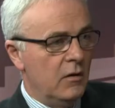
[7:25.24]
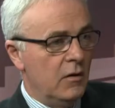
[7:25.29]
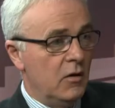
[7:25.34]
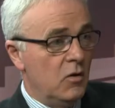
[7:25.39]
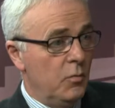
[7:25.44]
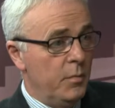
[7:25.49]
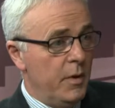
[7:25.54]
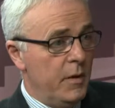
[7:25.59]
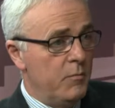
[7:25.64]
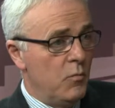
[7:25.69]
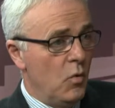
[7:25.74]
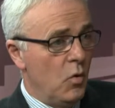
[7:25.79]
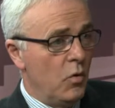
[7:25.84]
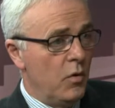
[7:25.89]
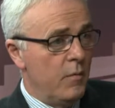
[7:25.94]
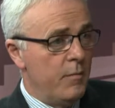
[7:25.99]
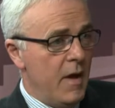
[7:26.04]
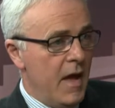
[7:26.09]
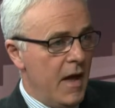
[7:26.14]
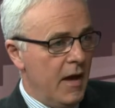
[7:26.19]
a little bit more
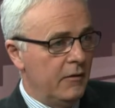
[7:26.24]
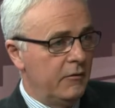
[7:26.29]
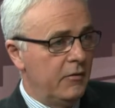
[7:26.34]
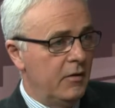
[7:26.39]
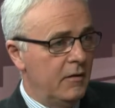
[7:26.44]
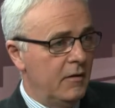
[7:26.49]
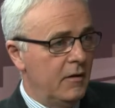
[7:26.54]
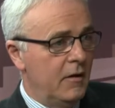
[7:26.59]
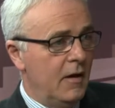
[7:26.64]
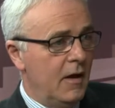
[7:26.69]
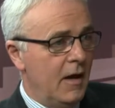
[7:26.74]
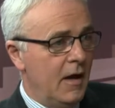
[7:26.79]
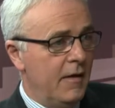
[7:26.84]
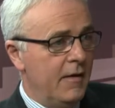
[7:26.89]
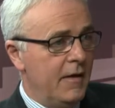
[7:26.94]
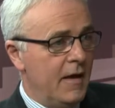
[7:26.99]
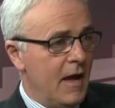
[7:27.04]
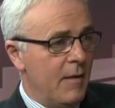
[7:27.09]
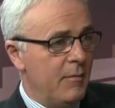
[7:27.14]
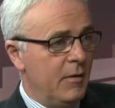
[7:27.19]
about
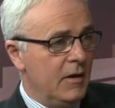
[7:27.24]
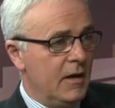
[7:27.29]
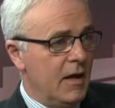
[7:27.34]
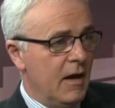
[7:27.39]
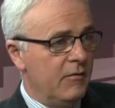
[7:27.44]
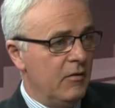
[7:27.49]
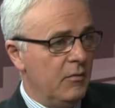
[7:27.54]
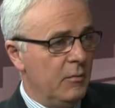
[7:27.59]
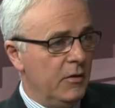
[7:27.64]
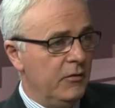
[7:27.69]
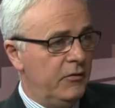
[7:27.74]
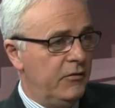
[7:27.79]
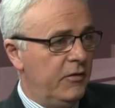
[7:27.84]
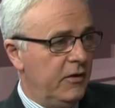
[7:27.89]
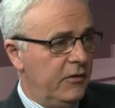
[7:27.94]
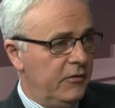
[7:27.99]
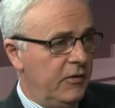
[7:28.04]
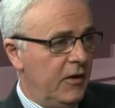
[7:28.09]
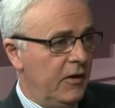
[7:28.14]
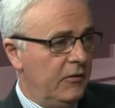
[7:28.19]
the Abbott government's
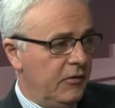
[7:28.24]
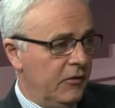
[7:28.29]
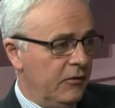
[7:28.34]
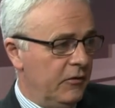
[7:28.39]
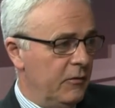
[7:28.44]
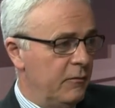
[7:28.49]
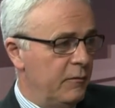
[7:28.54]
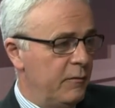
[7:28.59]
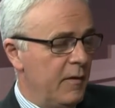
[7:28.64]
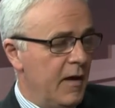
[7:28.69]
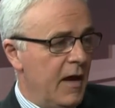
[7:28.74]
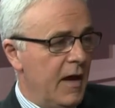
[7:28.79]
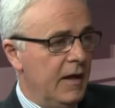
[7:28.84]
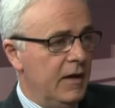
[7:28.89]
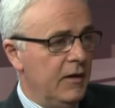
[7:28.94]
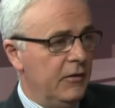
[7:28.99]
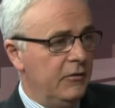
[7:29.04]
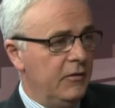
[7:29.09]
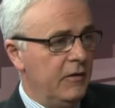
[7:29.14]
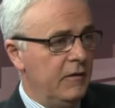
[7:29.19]
successes and
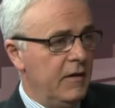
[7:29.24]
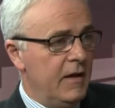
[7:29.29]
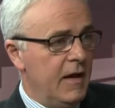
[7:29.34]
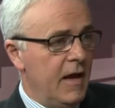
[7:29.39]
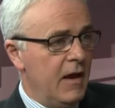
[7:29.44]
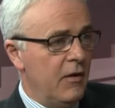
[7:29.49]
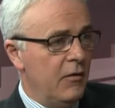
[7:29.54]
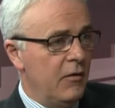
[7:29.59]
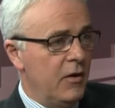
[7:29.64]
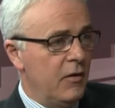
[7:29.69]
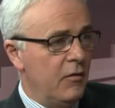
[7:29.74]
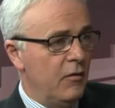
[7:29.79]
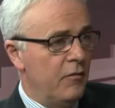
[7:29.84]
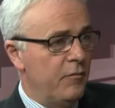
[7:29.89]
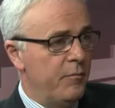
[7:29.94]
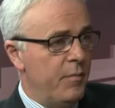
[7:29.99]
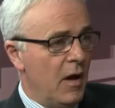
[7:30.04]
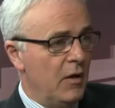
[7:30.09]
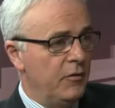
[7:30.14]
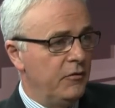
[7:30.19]
failures in the area
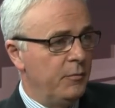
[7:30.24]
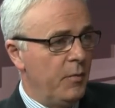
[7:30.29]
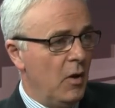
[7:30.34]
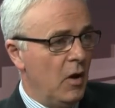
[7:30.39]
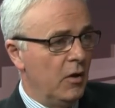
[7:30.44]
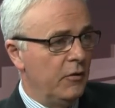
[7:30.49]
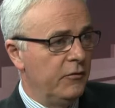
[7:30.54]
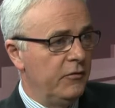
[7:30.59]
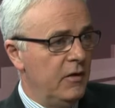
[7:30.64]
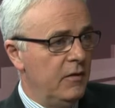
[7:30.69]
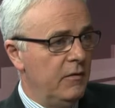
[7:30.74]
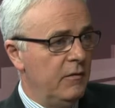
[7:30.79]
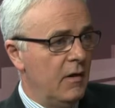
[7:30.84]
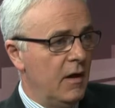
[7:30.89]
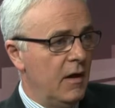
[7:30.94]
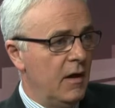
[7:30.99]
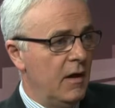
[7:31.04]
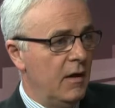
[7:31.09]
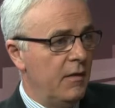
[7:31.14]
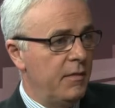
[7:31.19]
of boats policy,
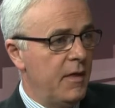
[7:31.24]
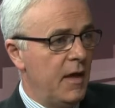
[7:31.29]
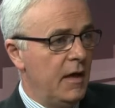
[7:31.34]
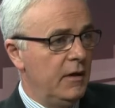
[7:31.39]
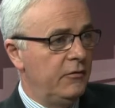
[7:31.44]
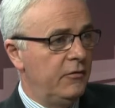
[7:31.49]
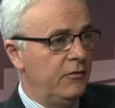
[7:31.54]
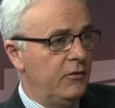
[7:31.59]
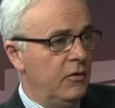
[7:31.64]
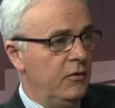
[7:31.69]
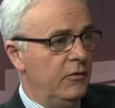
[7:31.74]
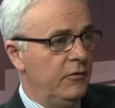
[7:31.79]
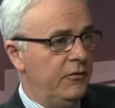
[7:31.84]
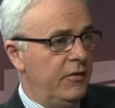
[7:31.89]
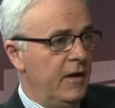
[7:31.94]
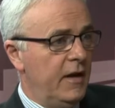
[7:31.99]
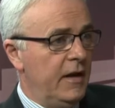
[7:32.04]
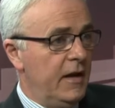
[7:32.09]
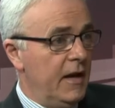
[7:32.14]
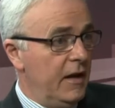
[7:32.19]
thanks to
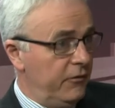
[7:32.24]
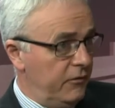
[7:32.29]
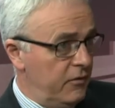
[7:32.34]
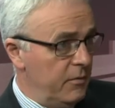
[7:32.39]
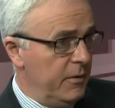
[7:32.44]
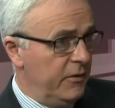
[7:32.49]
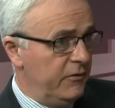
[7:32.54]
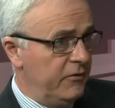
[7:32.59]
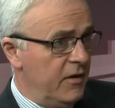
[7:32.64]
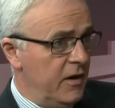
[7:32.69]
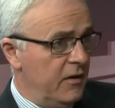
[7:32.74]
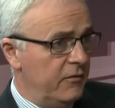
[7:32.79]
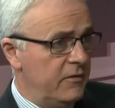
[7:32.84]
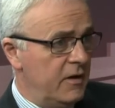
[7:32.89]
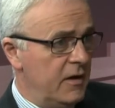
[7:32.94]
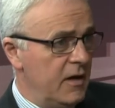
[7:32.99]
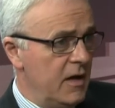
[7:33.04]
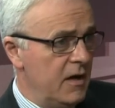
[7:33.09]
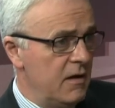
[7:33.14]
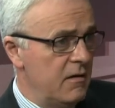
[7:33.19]
Senate estimates
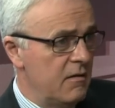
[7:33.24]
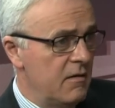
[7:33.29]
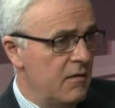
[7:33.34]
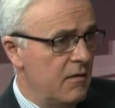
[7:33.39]
yesterday.